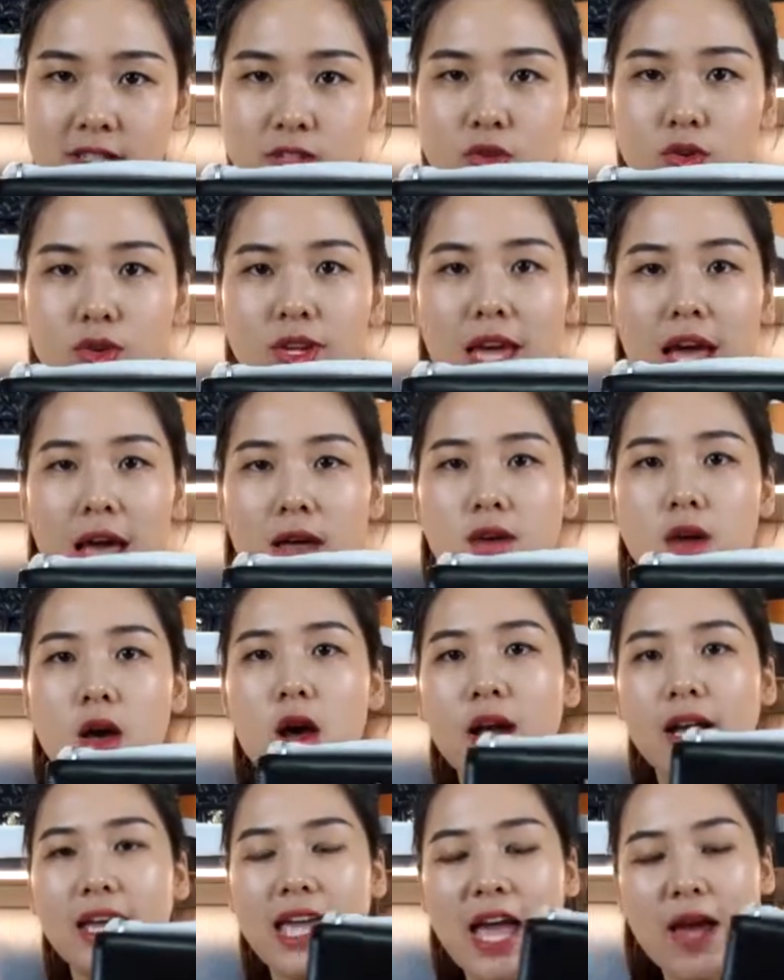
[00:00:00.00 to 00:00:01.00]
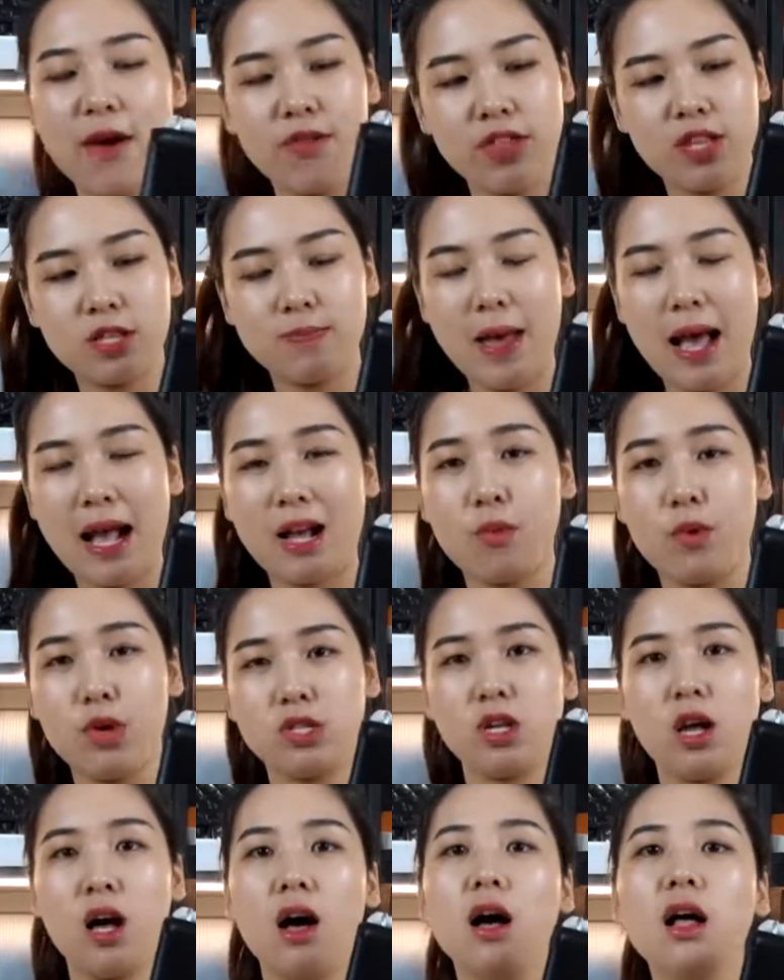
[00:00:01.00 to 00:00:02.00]
You can carry this bag
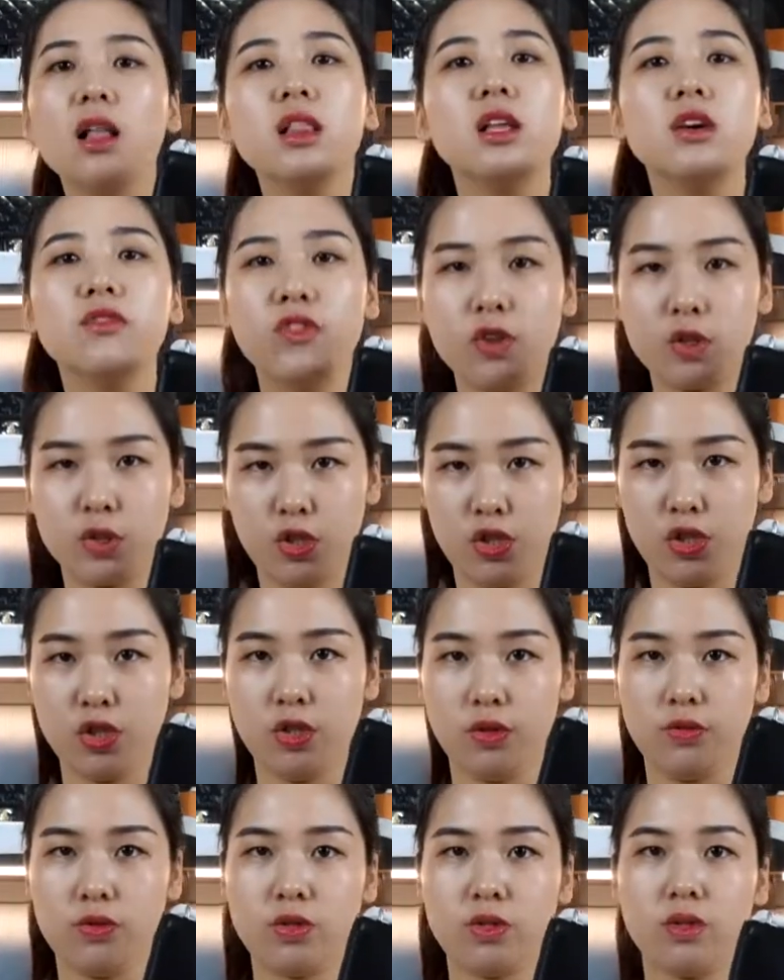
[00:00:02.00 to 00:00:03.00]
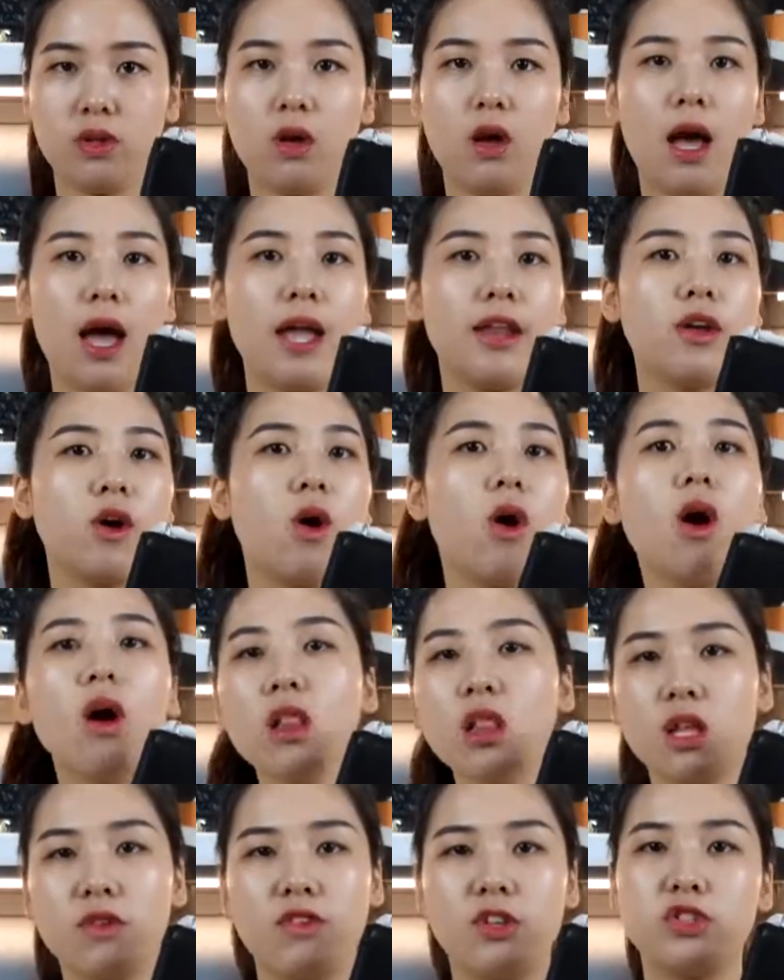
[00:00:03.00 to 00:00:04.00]
with all of your suits and
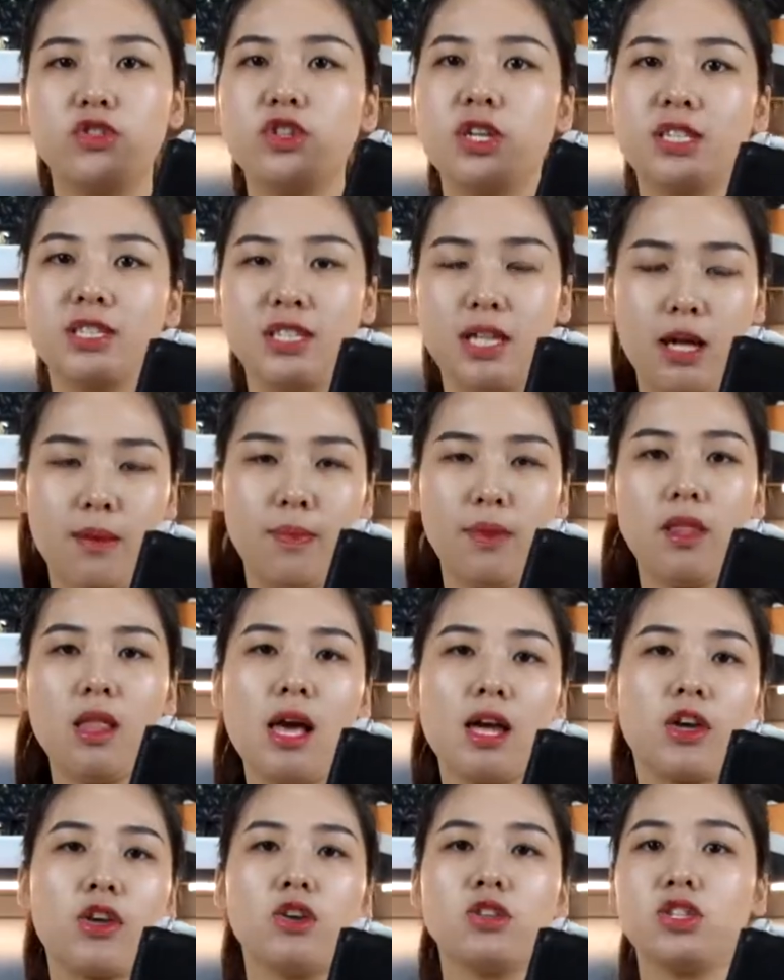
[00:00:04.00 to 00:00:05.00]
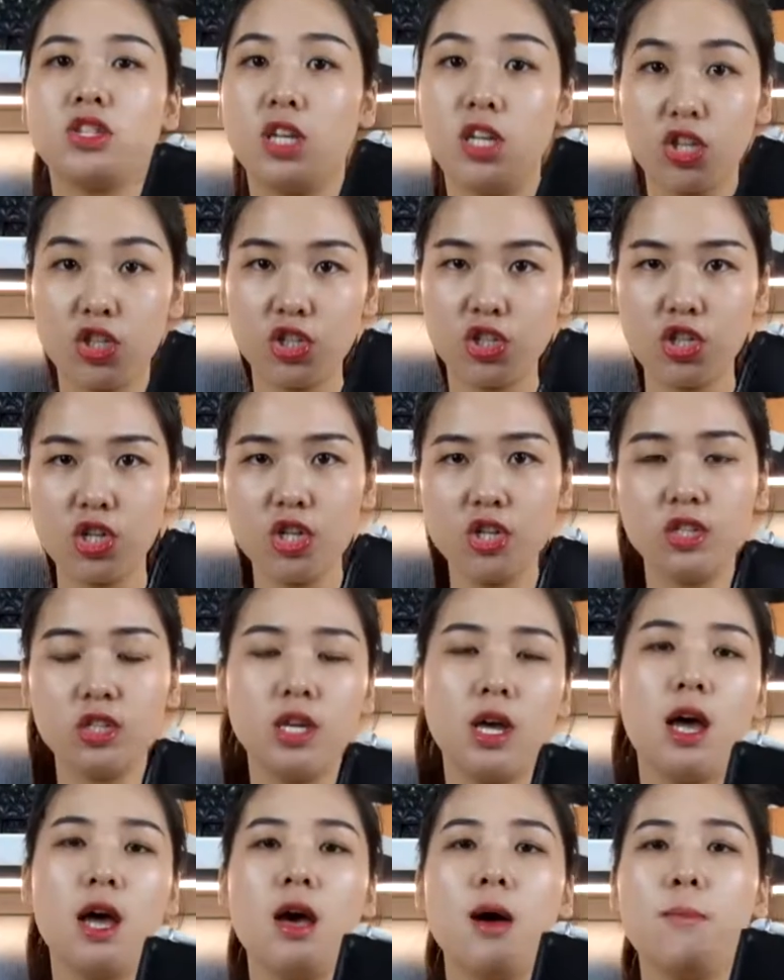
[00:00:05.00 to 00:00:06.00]
all of it, just like your t-shirt,
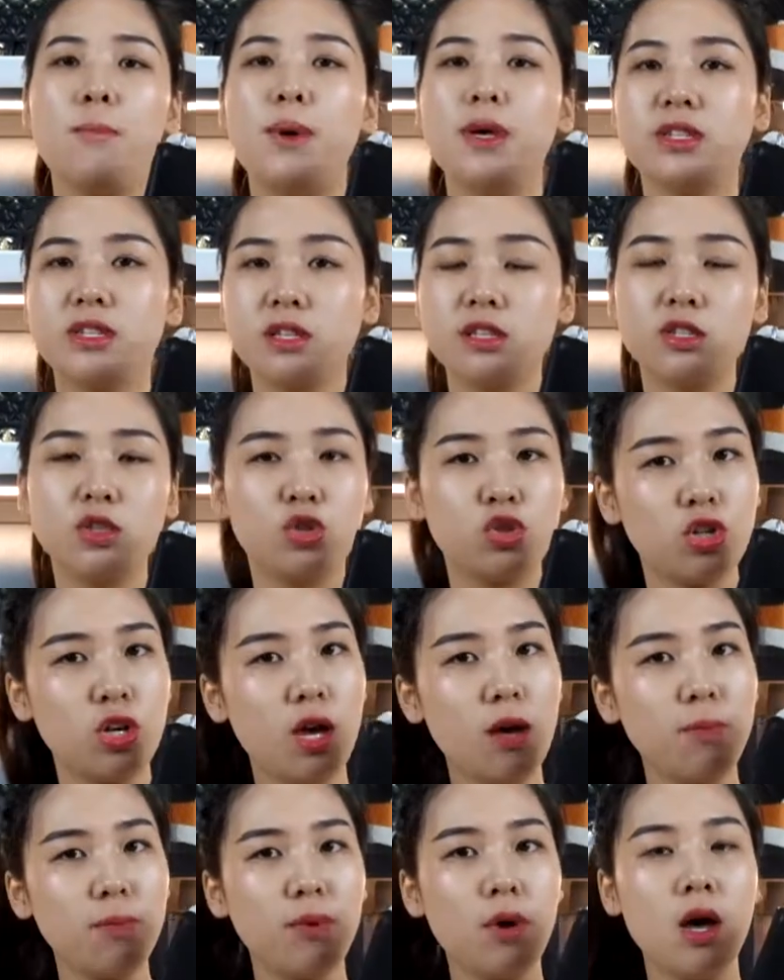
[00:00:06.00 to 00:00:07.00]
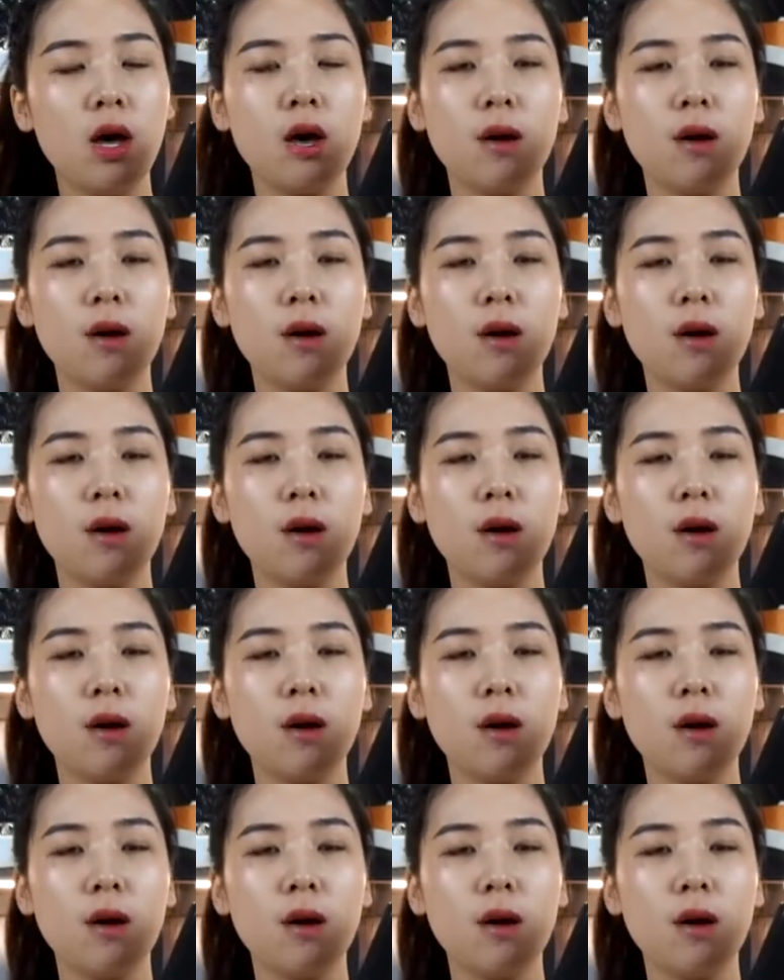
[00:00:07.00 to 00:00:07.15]
business trip,